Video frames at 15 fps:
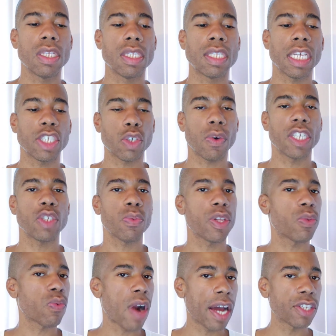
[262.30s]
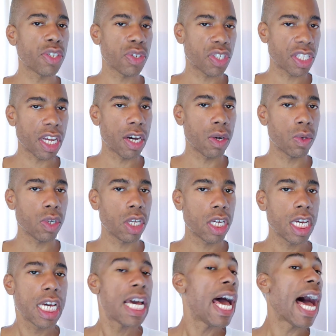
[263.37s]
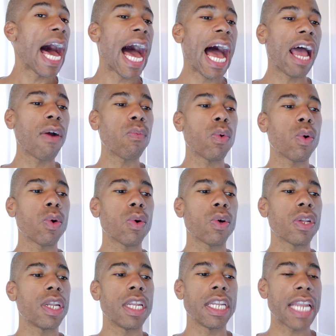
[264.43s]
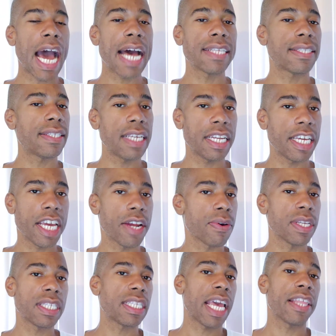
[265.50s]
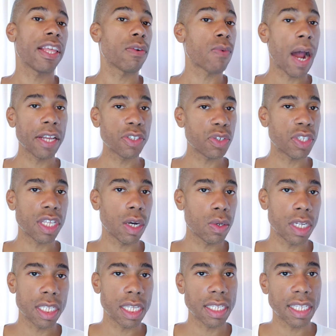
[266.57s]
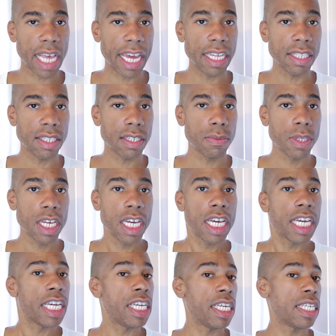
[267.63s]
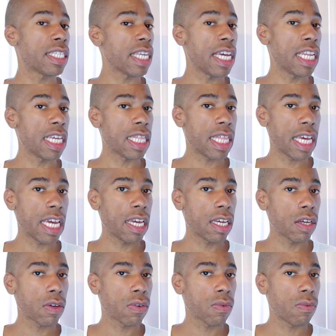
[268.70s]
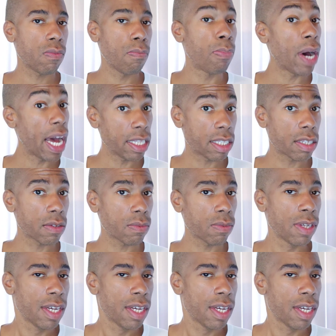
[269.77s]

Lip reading: situation with Roger Stone, I will not sit here and say that Roger Stone is a saint. He is anything but.